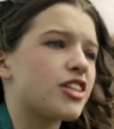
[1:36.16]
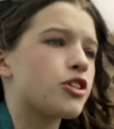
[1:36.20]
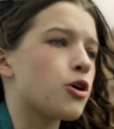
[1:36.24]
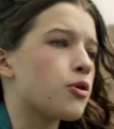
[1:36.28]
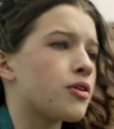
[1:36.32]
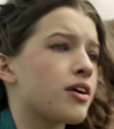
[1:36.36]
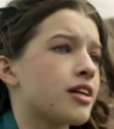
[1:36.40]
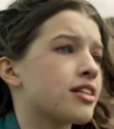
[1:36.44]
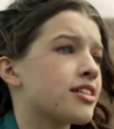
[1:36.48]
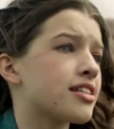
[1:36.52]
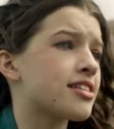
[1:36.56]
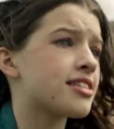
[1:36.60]
I
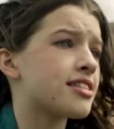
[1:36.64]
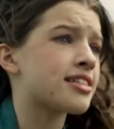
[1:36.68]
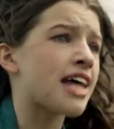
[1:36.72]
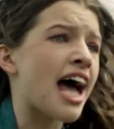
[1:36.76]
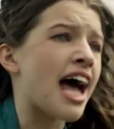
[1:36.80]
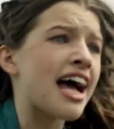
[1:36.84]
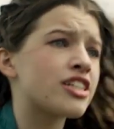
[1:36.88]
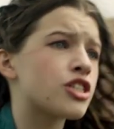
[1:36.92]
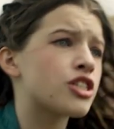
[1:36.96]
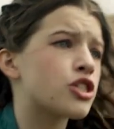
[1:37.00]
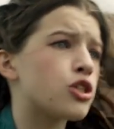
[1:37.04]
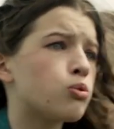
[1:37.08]
don't
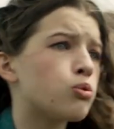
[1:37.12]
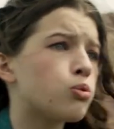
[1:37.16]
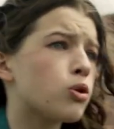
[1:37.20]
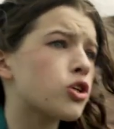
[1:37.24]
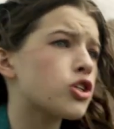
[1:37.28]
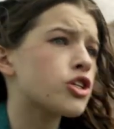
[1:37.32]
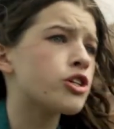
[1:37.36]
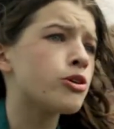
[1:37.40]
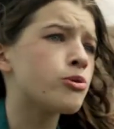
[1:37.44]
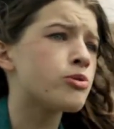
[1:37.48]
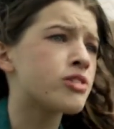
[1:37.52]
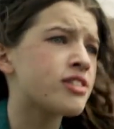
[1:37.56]
understand you.
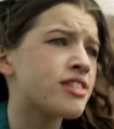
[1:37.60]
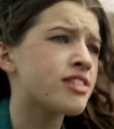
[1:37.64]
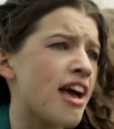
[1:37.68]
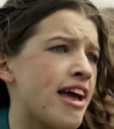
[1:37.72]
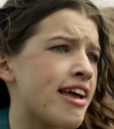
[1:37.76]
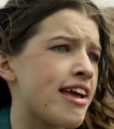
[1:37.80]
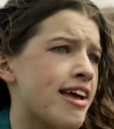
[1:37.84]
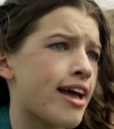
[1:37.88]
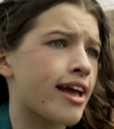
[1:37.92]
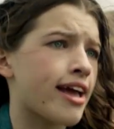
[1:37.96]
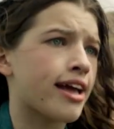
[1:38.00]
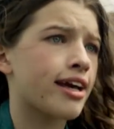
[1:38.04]
What are you
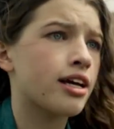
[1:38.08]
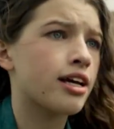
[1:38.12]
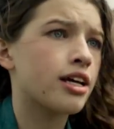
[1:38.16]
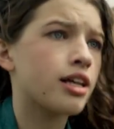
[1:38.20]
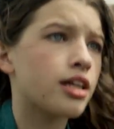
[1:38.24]
saying?